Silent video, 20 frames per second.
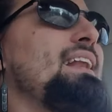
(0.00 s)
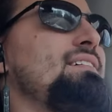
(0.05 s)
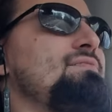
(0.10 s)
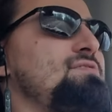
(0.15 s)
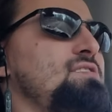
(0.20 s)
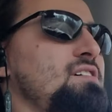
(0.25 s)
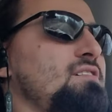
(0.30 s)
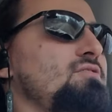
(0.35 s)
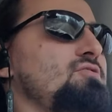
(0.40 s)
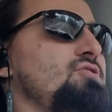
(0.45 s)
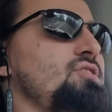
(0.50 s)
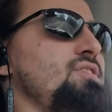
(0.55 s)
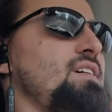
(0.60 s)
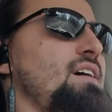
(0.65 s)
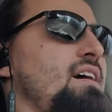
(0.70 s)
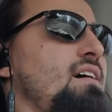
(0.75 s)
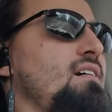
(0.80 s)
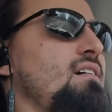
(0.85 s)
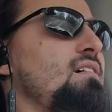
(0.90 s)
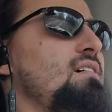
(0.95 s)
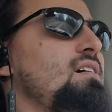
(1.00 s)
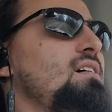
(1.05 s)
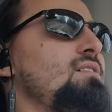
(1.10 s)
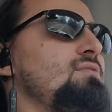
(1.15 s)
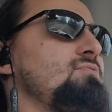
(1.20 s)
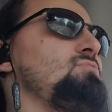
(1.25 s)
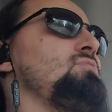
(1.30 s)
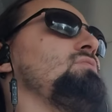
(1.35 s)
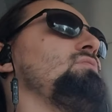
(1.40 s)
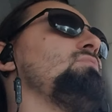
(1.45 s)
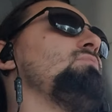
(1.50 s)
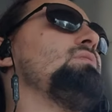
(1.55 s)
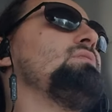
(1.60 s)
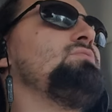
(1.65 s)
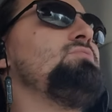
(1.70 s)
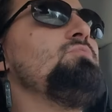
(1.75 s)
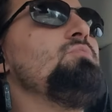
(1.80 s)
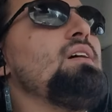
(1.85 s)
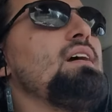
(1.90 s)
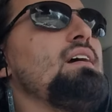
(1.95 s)
synergy there. So the only
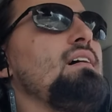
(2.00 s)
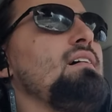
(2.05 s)
two